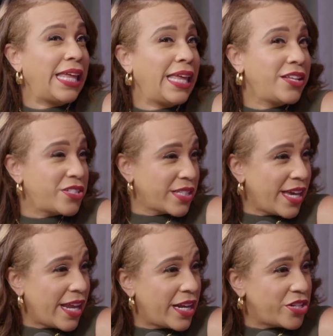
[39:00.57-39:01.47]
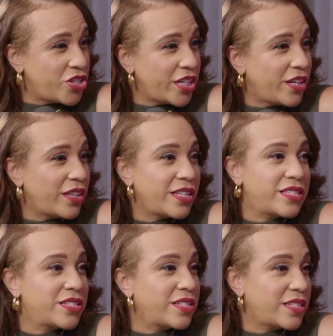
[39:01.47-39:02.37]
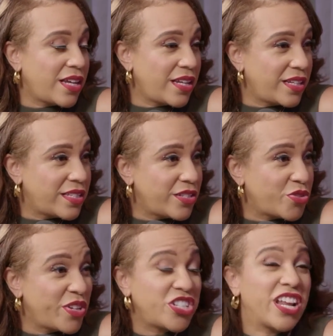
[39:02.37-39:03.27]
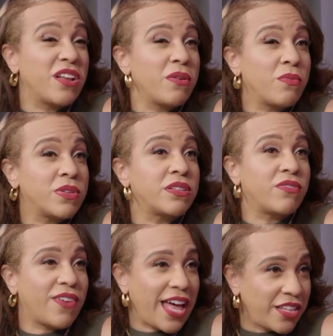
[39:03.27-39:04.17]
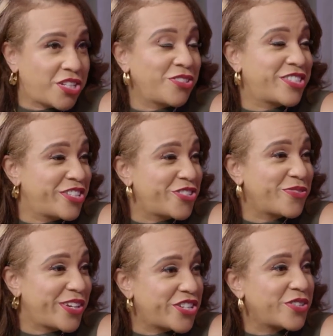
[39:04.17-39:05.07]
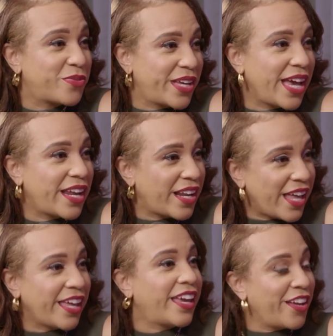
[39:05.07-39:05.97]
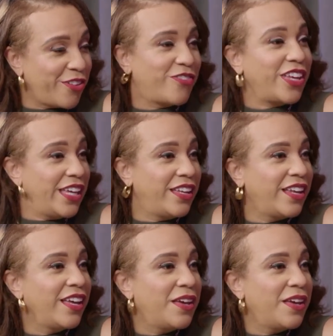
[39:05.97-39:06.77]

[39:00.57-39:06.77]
He just got out of jail. This is just not a good situation. And it was a volatile situation. We had to intervene.